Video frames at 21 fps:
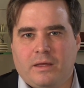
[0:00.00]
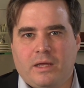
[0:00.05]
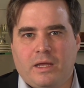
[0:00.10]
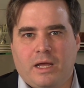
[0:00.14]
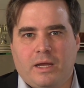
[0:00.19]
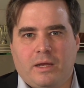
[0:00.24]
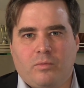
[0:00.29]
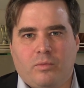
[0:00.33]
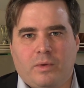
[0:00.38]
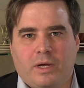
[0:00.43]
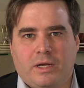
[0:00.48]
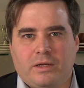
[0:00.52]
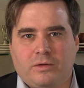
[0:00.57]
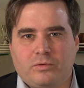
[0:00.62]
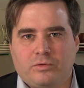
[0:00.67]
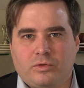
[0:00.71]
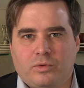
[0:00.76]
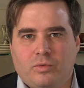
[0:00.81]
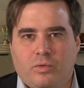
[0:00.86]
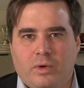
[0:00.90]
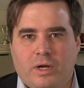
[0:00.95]
and when it
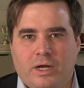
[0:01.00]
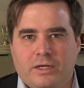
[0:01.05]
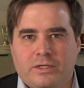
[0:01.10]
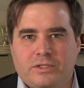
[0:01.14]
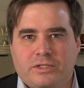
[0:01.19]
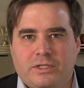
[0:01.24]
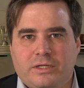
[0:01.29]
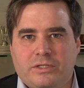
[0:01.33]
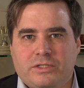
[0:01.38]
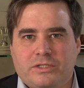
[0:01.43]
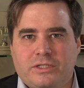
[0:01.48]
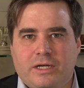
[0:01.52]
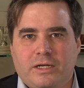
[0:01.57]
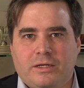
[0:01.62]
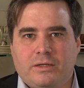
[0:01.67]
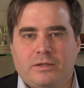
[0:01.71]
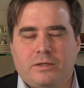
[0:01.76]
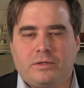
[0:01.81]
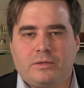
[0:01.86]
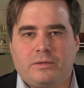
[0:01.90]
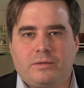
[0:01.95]
requires
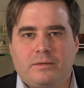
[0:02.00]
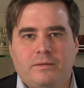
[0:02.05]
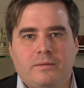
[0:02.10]
consent.